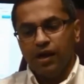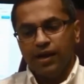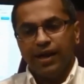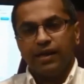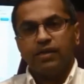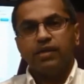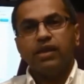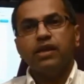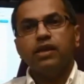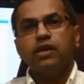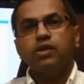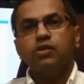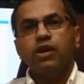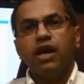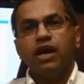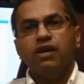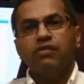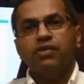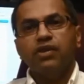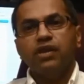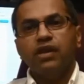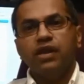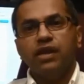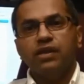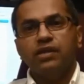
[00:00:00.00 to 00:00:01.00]
And I think you
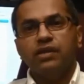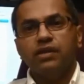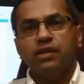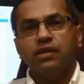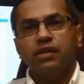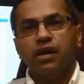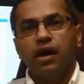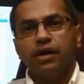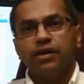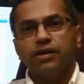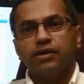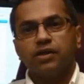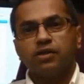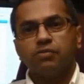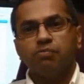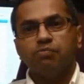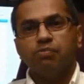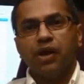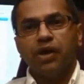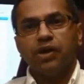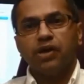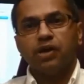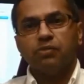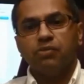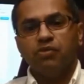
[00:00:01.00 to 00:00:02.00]
have the entire
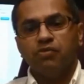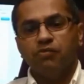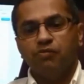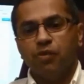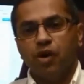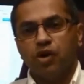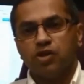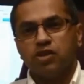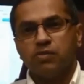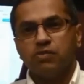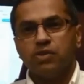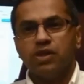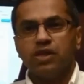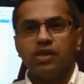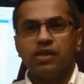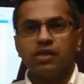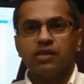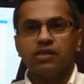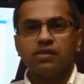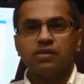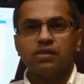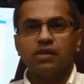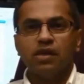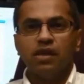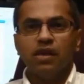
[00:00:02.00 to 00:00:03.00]
spectrum of
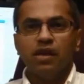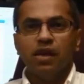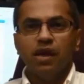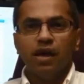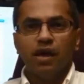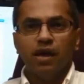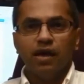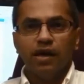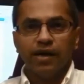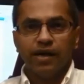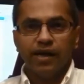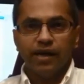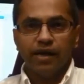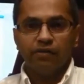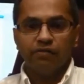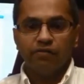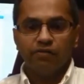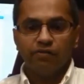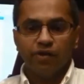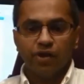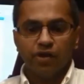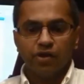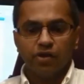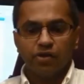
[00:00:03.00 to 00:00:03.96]
possibilities in